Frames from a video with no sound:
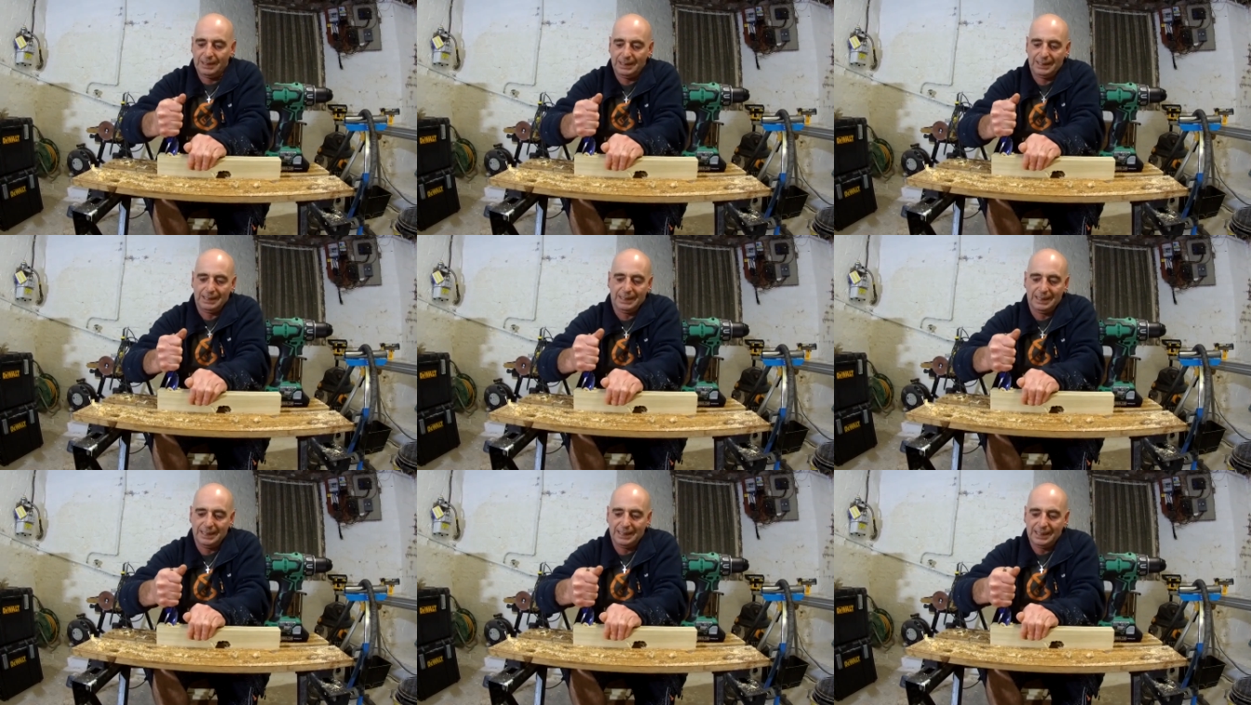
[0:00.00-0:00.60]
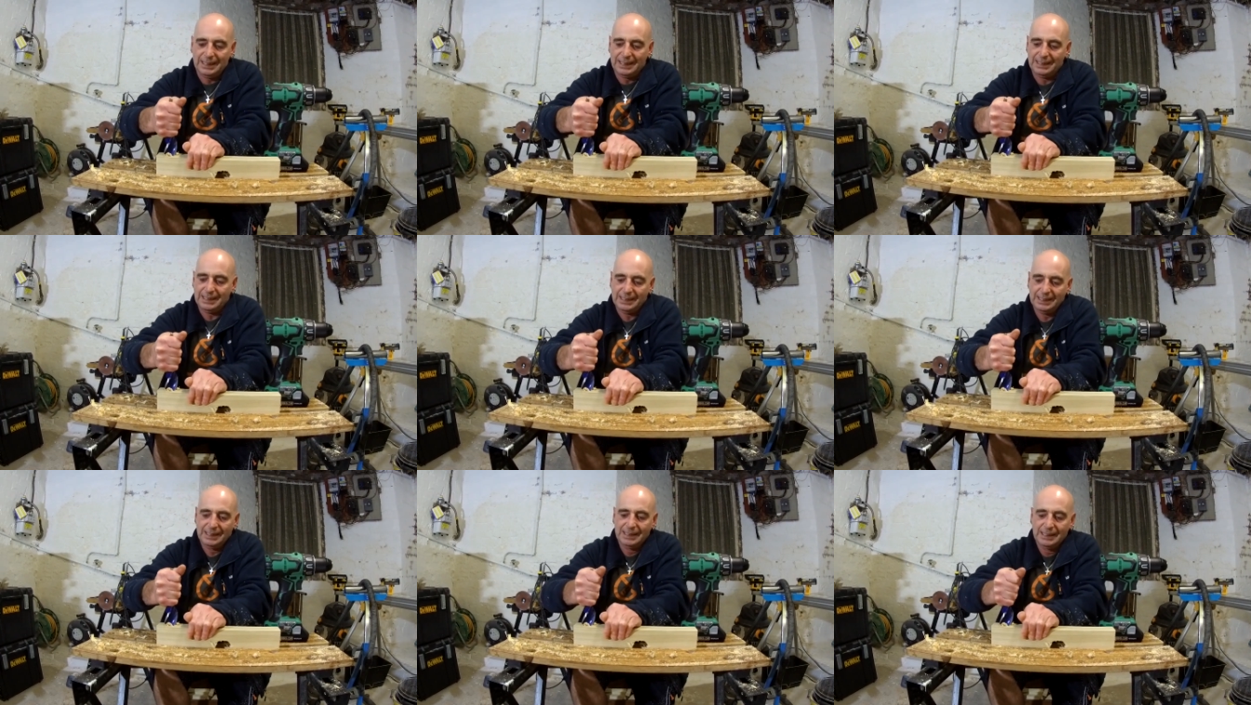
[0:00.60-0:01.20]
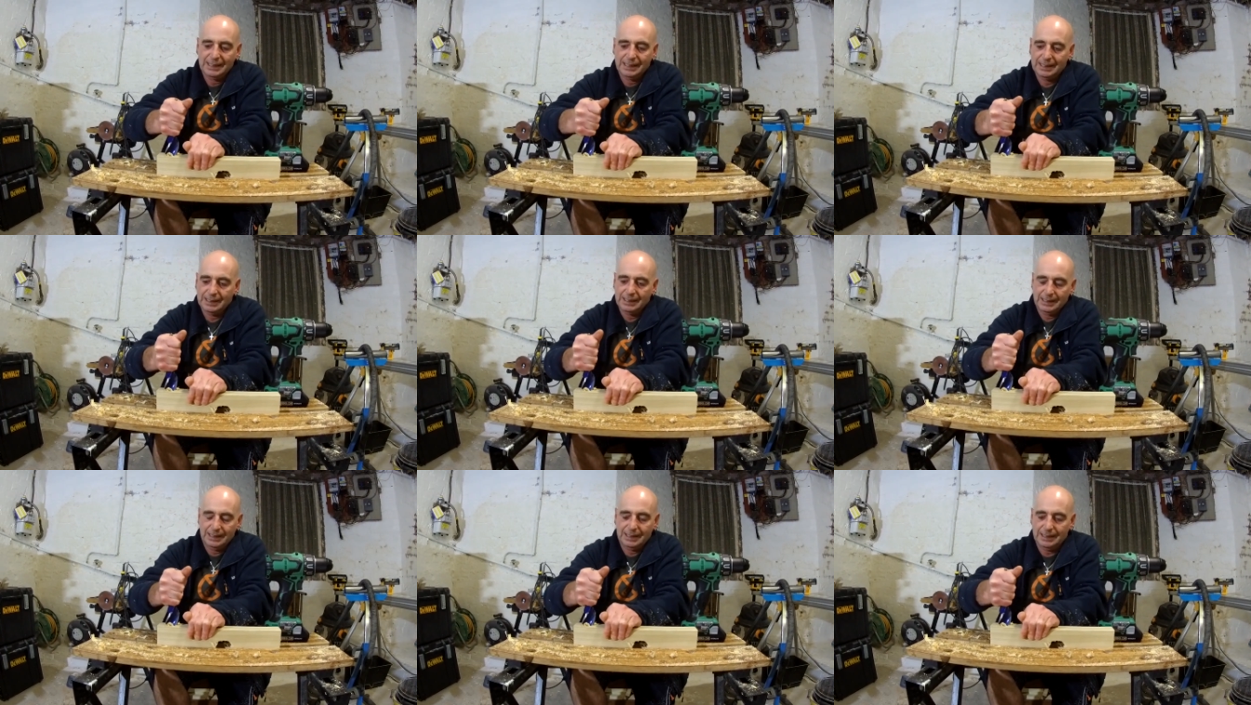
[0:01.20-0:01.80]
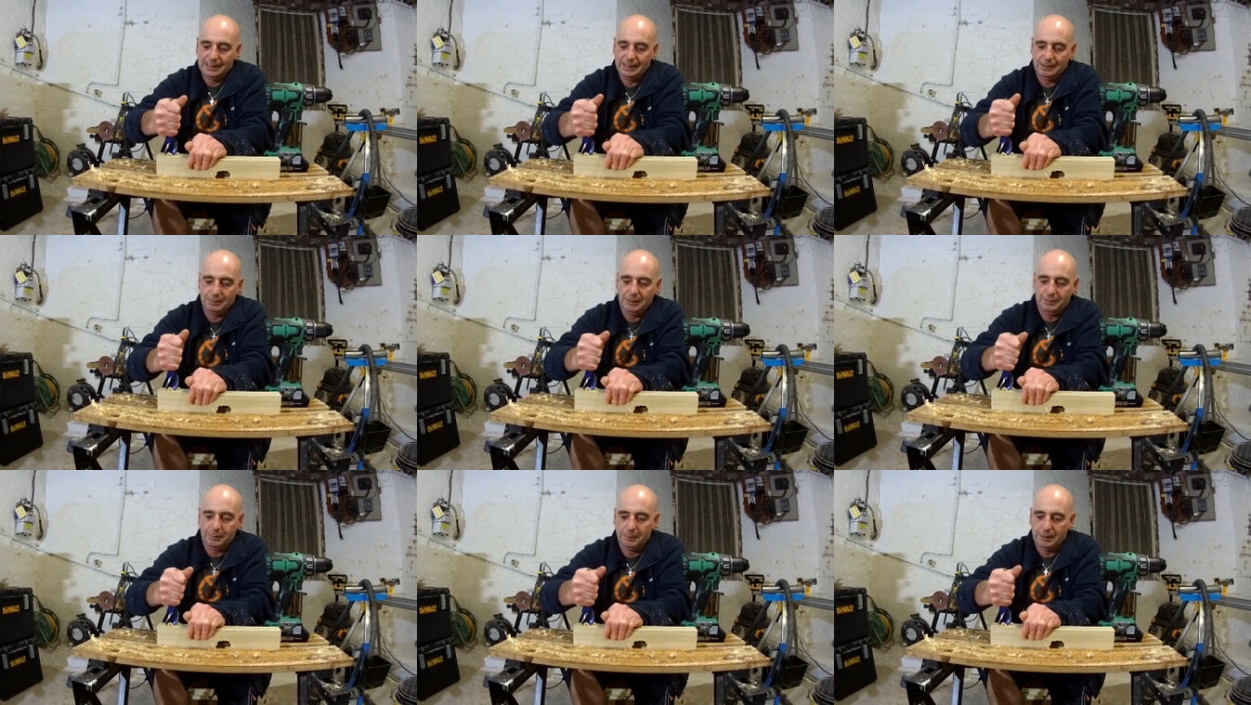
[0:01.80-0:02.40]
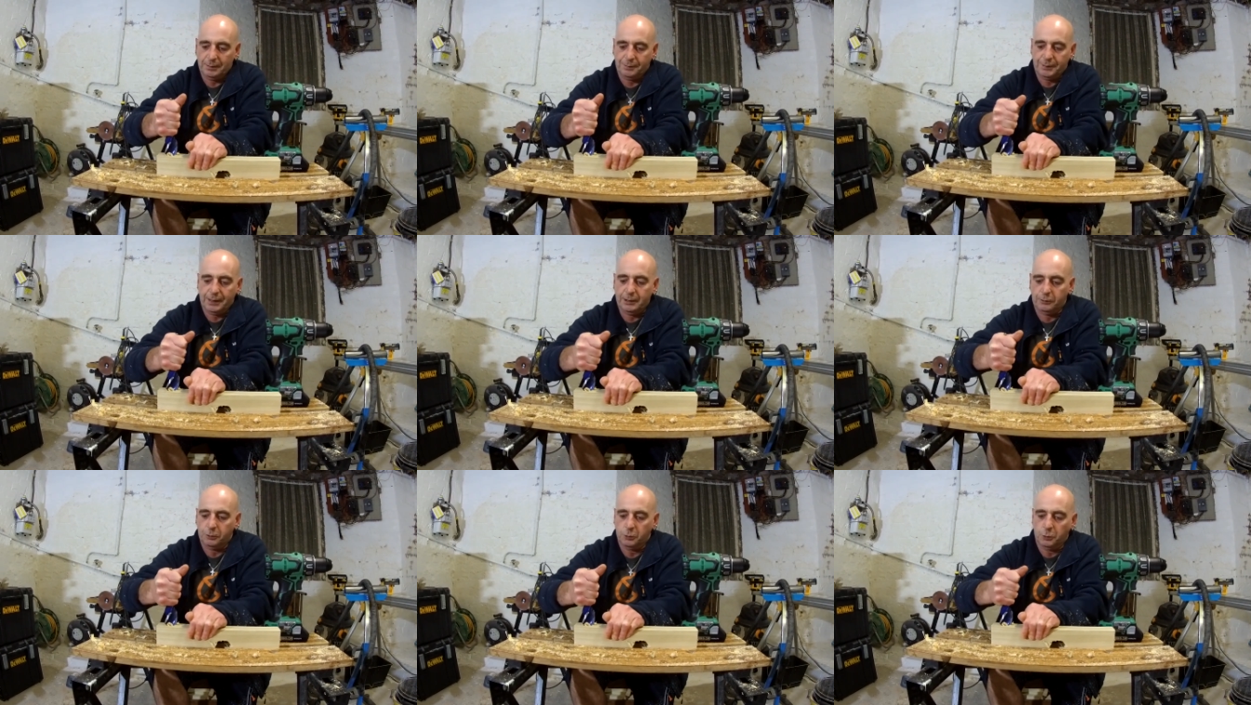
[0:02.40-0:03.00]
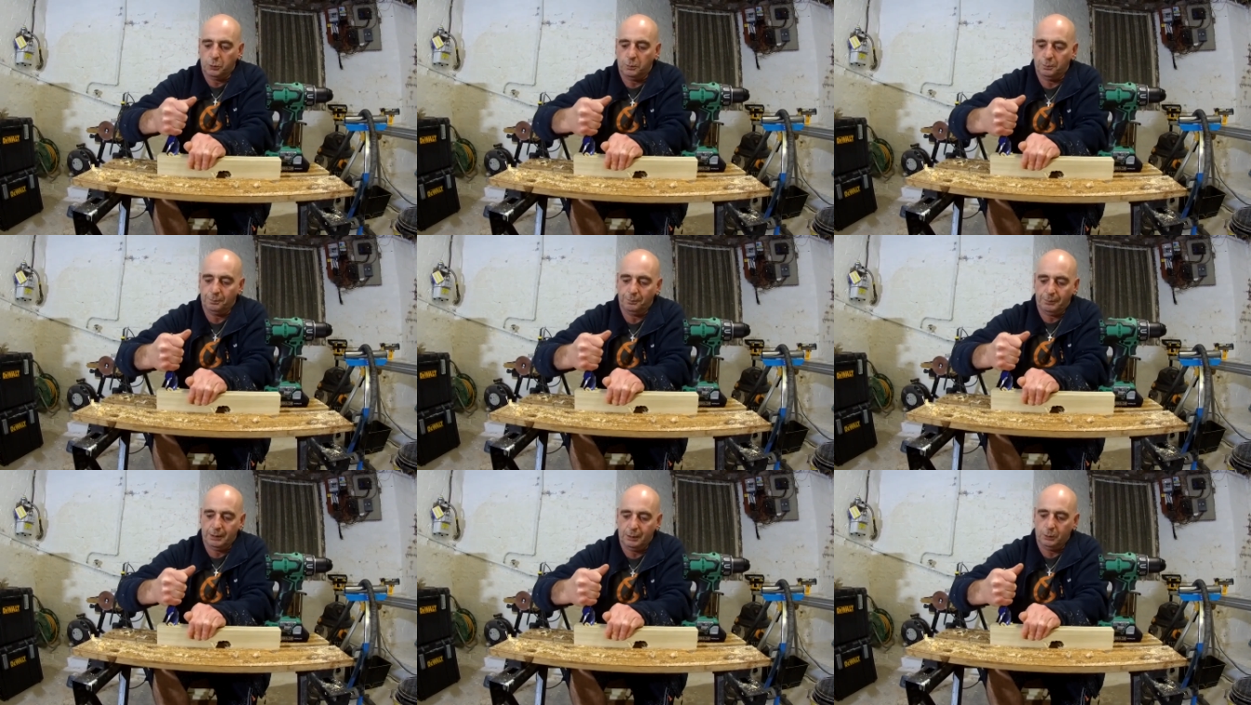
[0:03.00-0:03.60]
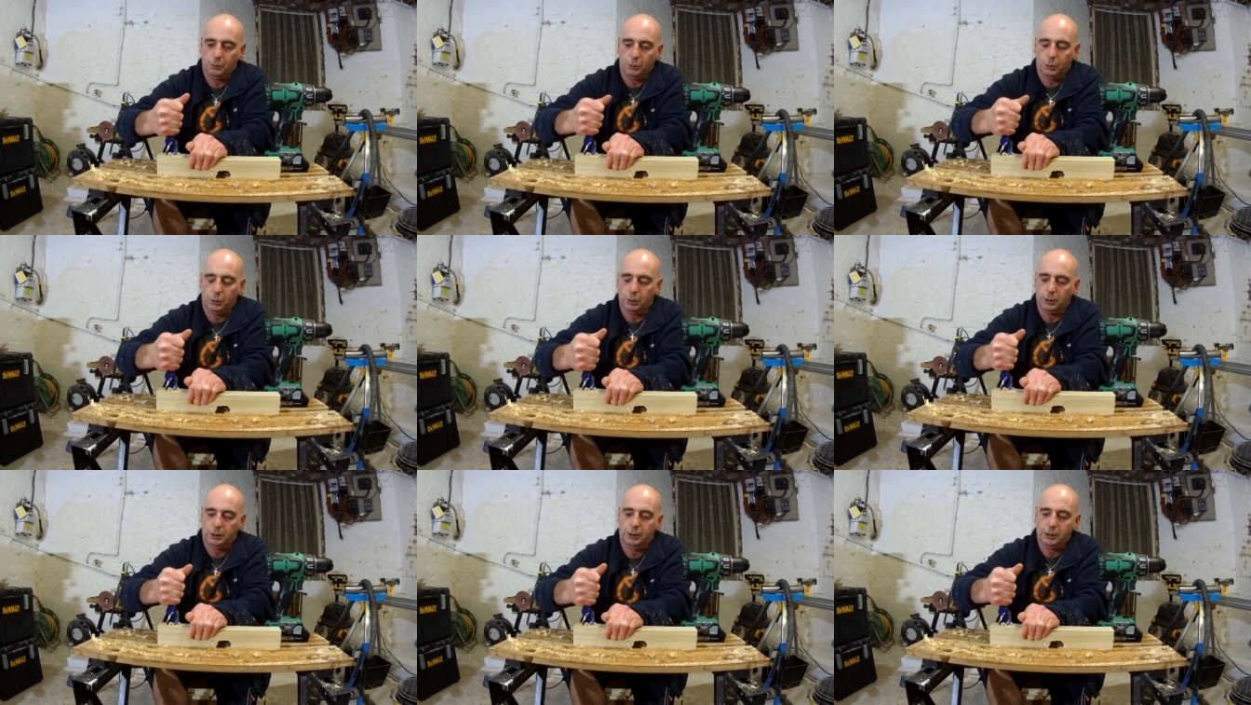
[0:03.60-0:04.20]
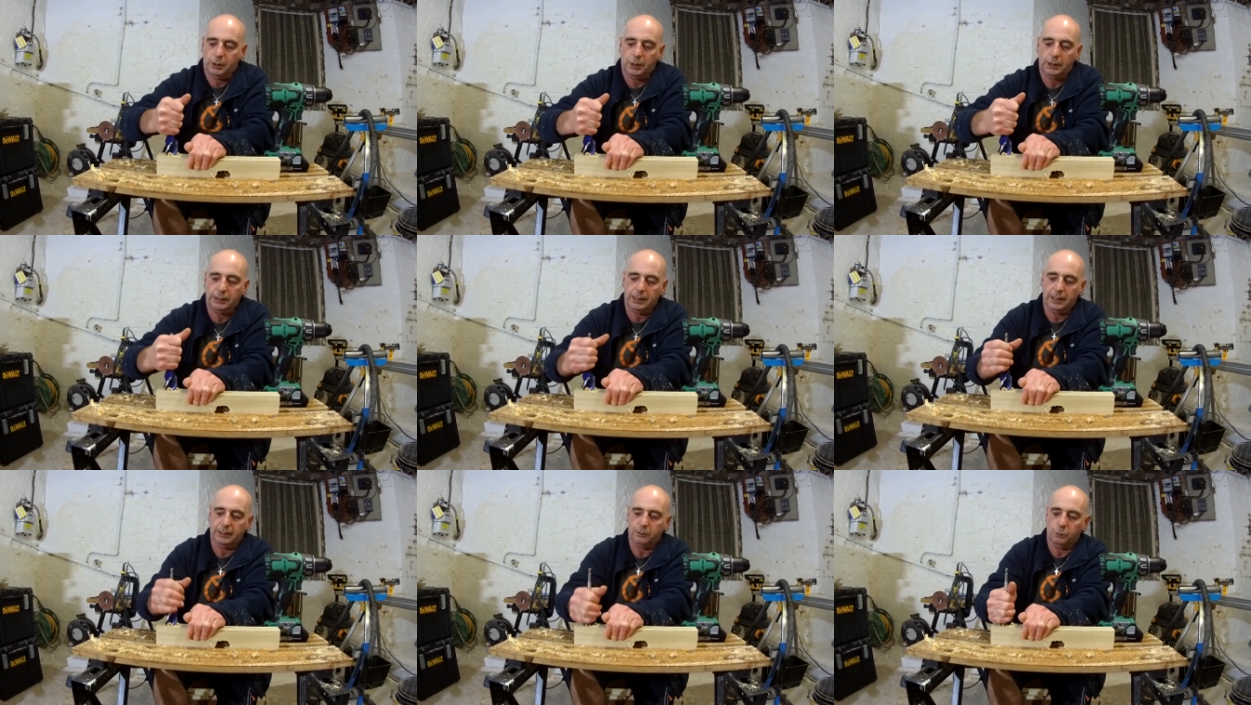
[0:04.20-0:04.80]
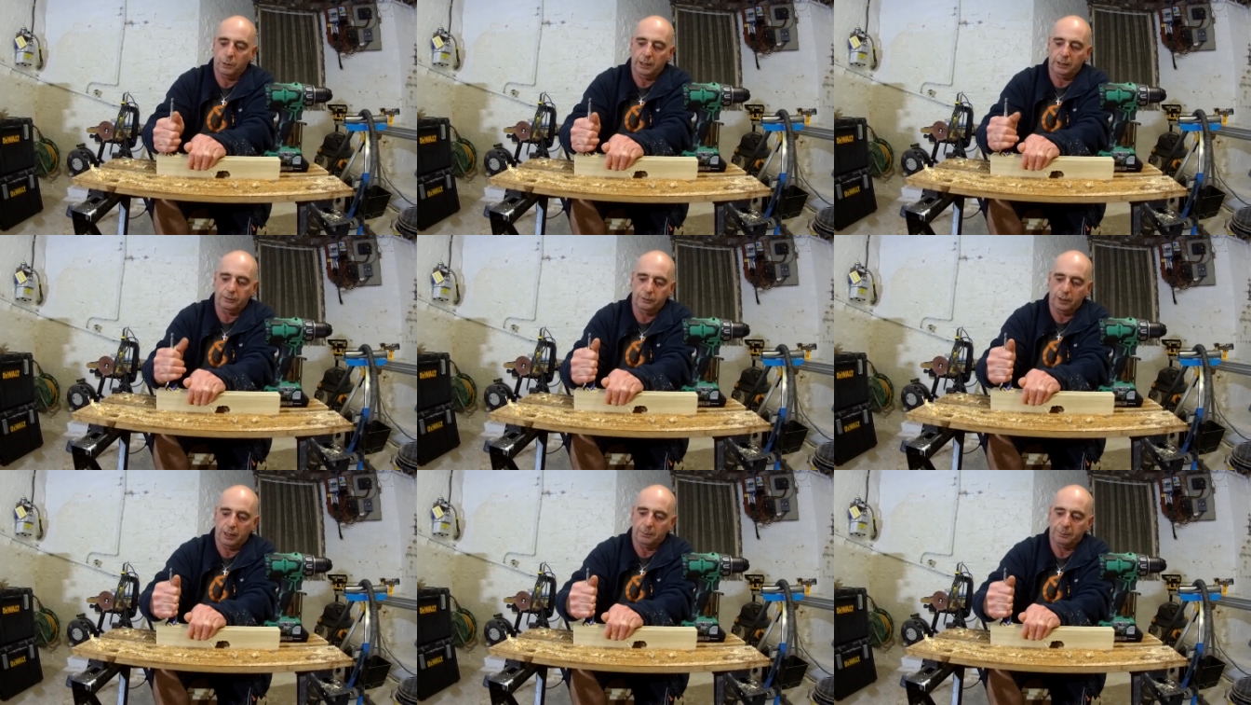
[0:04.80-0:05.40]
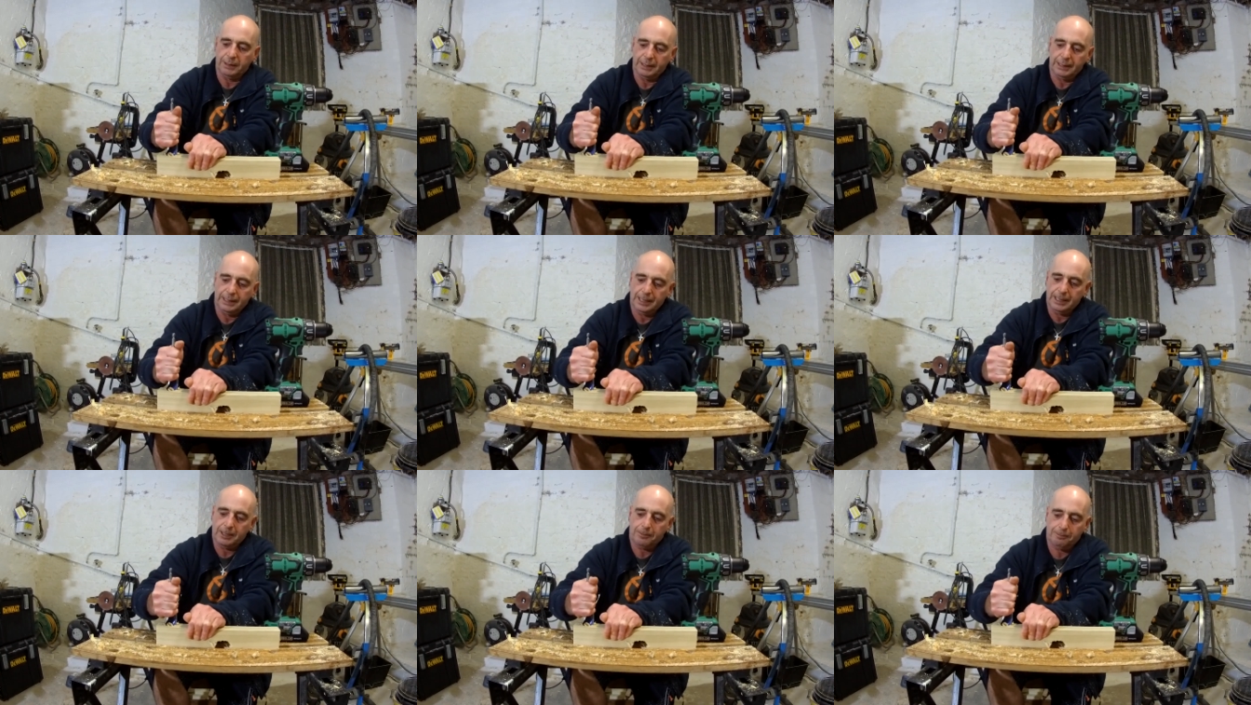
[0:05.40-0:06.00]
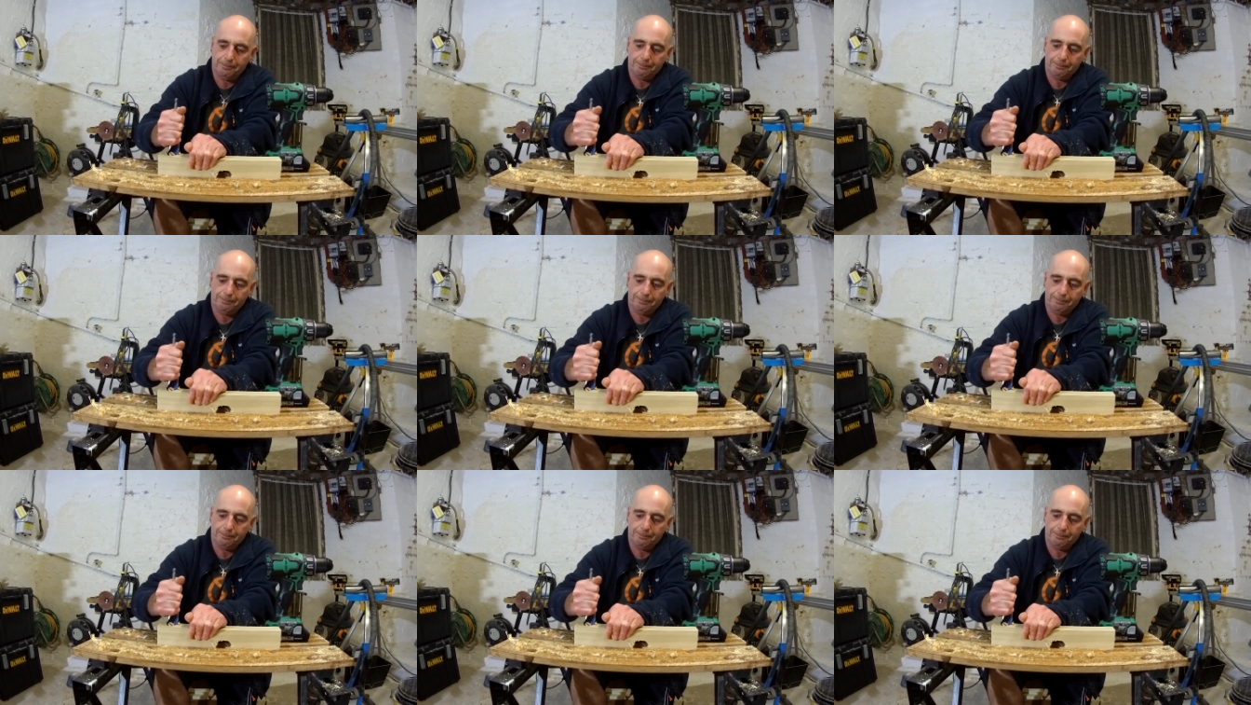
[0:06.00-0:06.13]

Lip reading: I have to make a fresh hole. Oh God, that's well jammed in there.